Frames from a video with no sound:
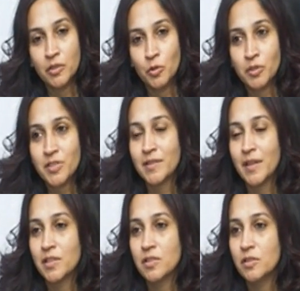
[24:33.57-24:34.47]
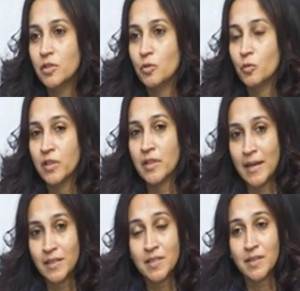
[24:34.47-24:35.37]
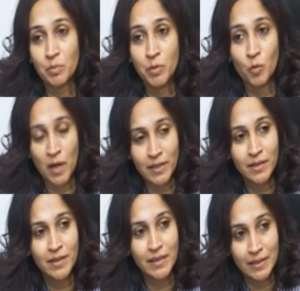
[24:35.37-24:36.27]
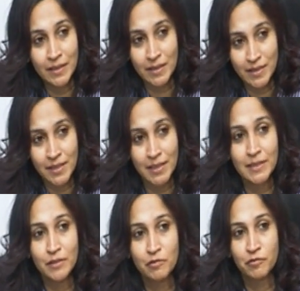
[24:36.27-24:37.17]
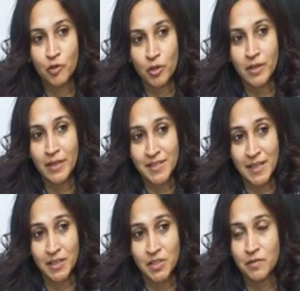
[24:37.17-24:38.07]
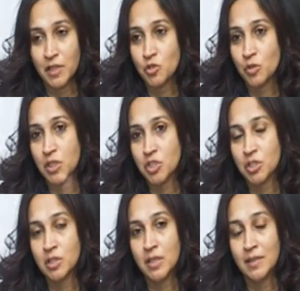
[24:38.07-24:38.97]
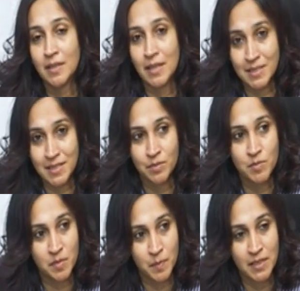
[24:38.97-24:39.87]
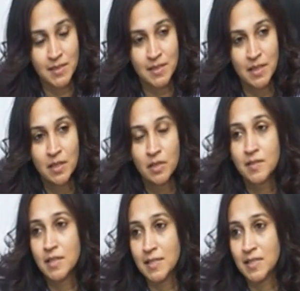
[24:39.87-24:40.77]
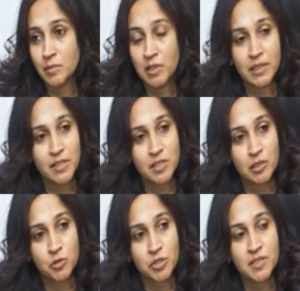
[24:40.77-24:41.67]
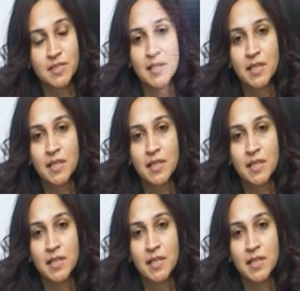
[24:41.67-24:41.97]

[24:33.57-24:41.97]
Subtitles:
note that, you know, we ranked number one in India for executive education in the custom space, this custom learning solutions.